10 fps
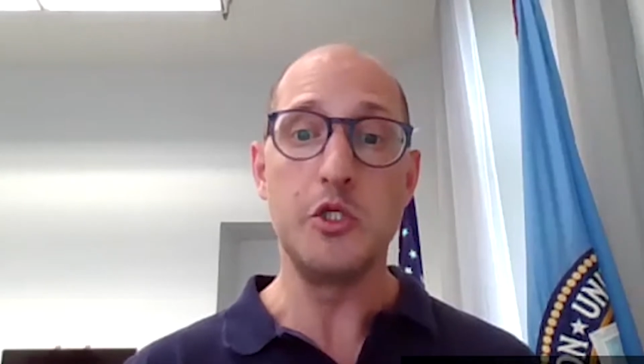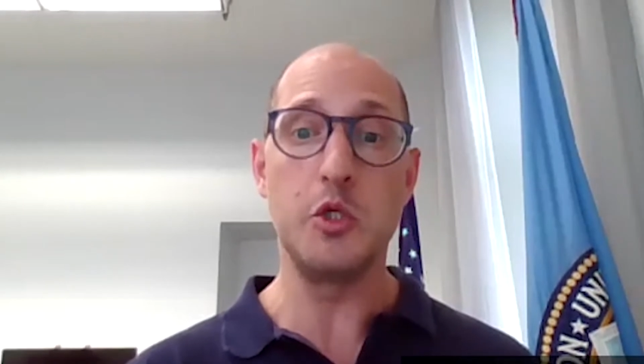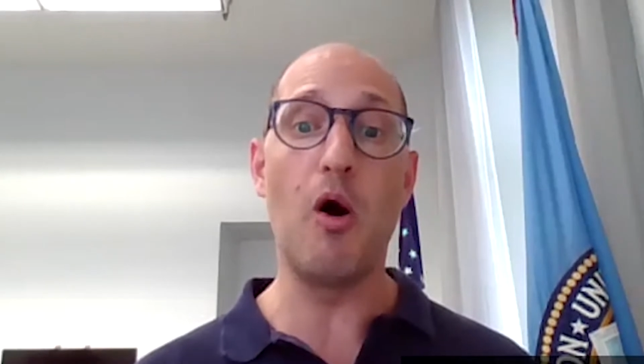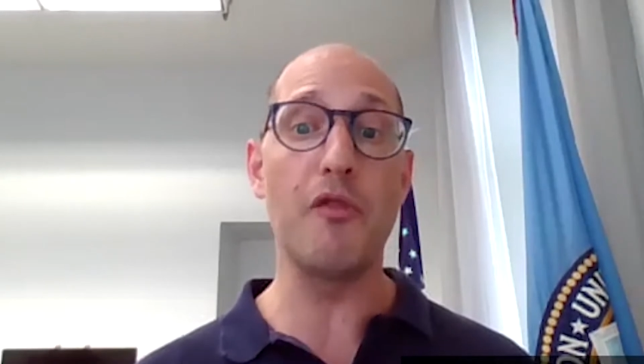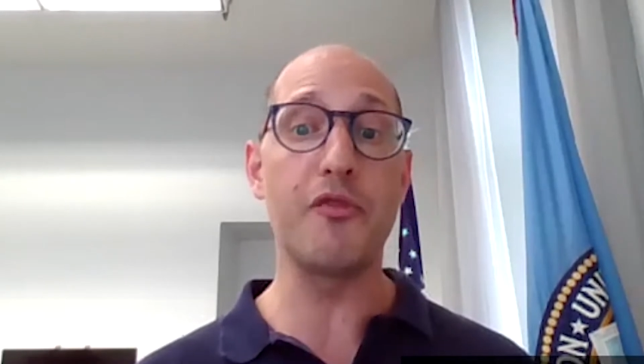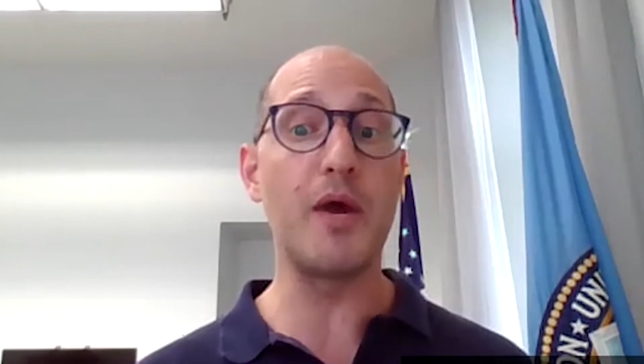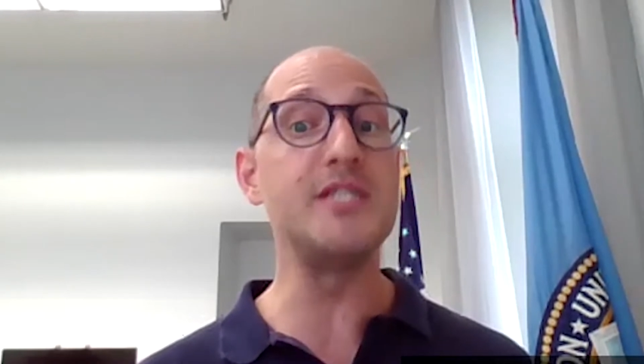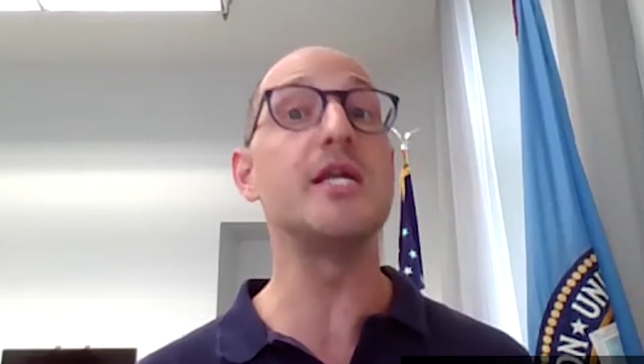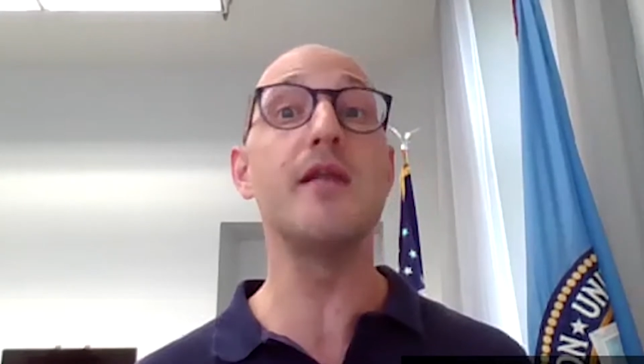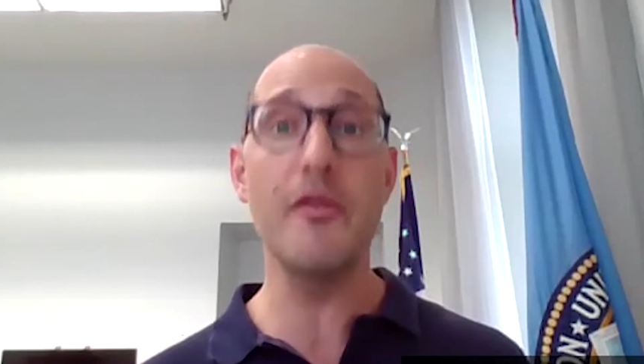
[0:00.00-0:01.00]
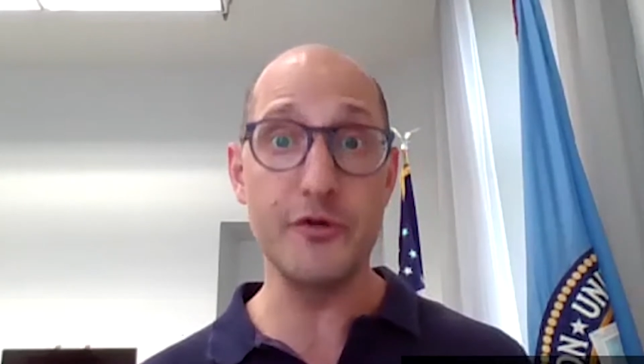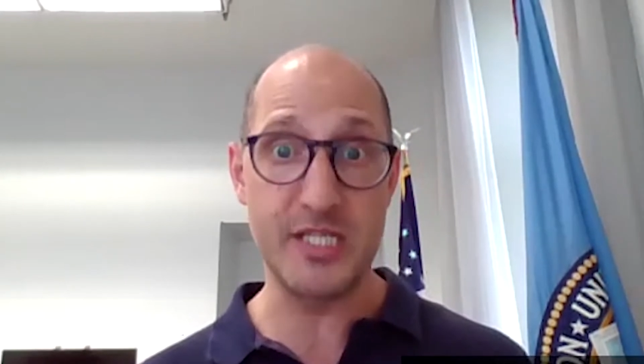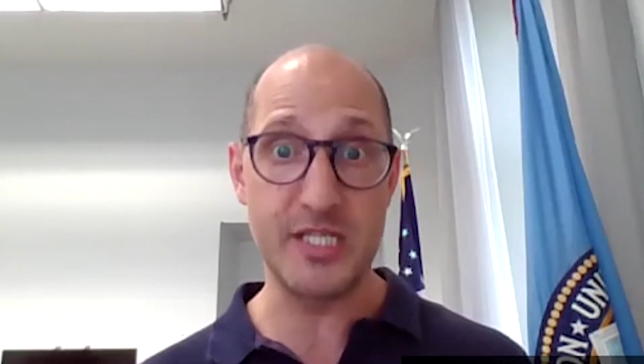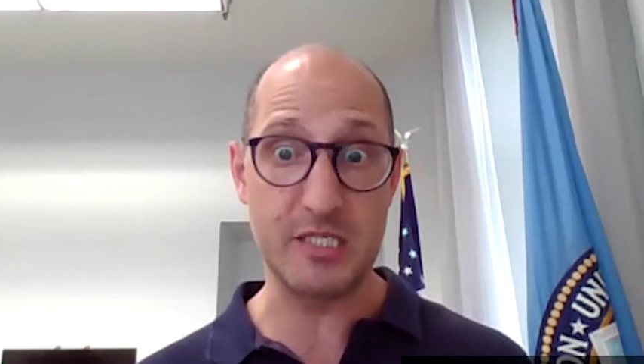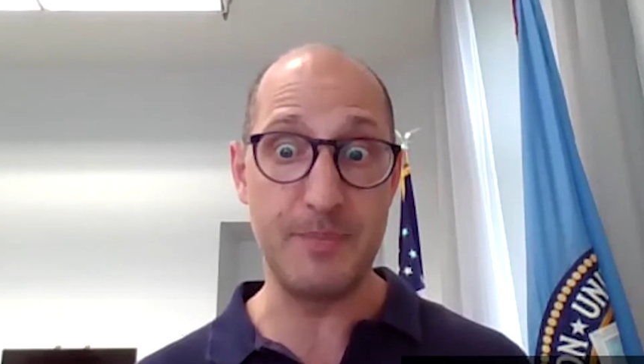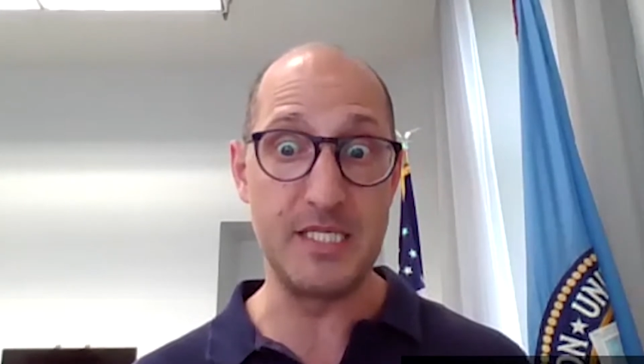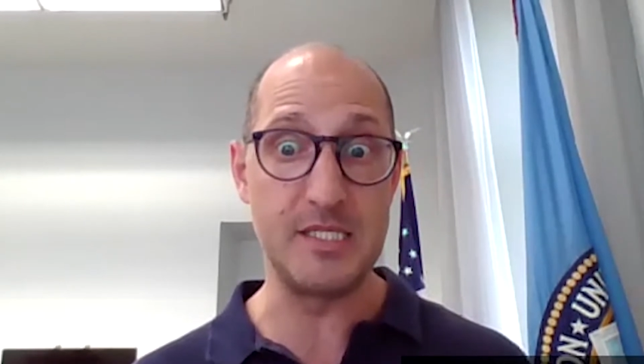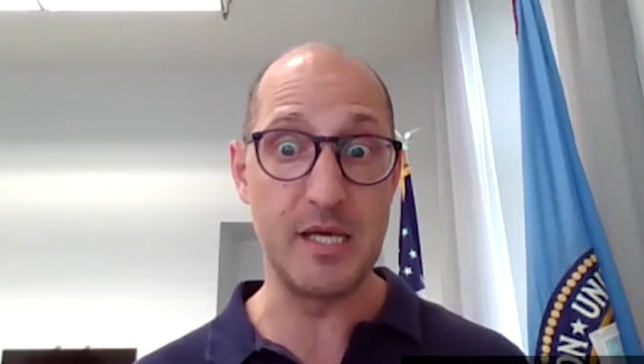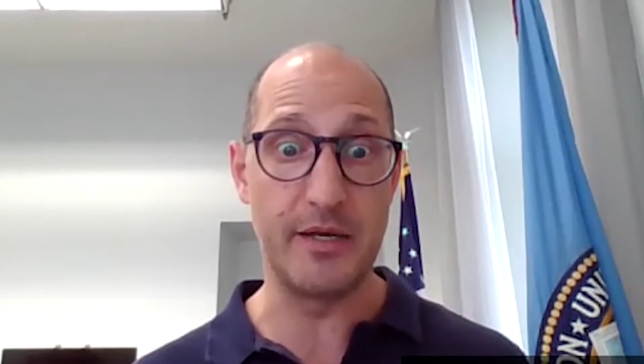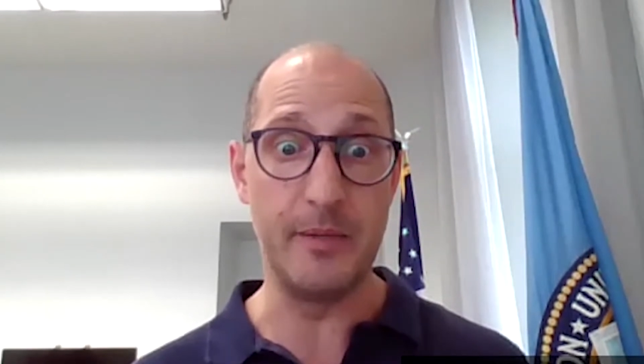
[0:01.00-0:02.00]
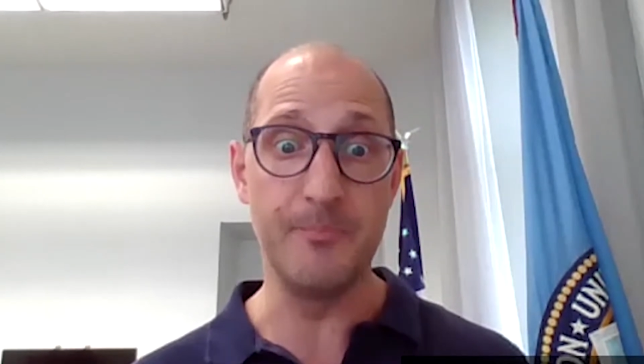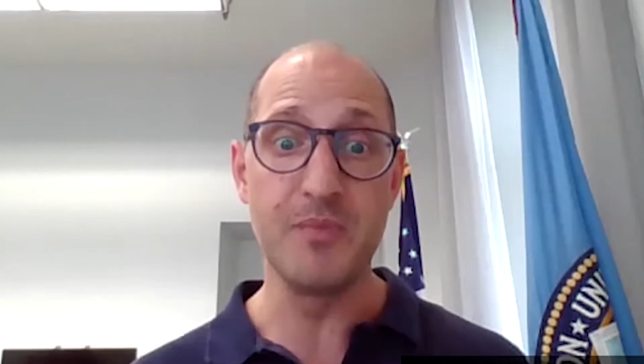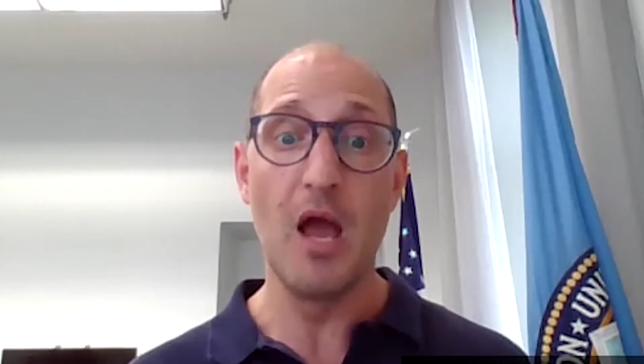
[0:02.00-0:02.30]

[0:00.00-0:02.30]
to authorize another 6B study